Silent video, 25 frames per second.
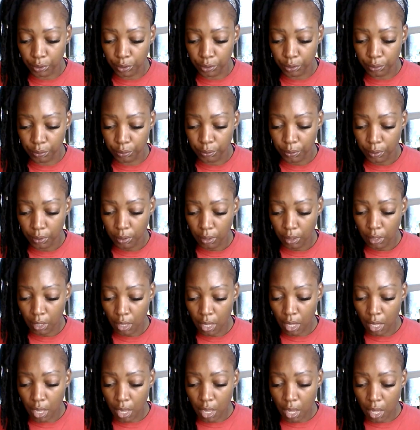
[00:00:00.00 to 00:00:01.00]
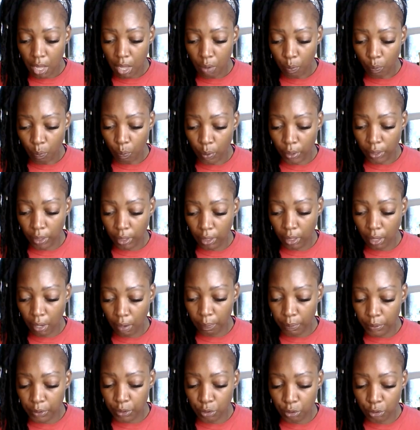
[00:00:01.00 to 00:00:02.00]
you. When it
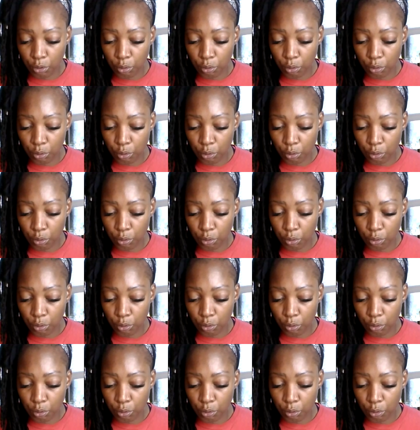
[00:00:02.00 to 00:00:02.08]
comes to,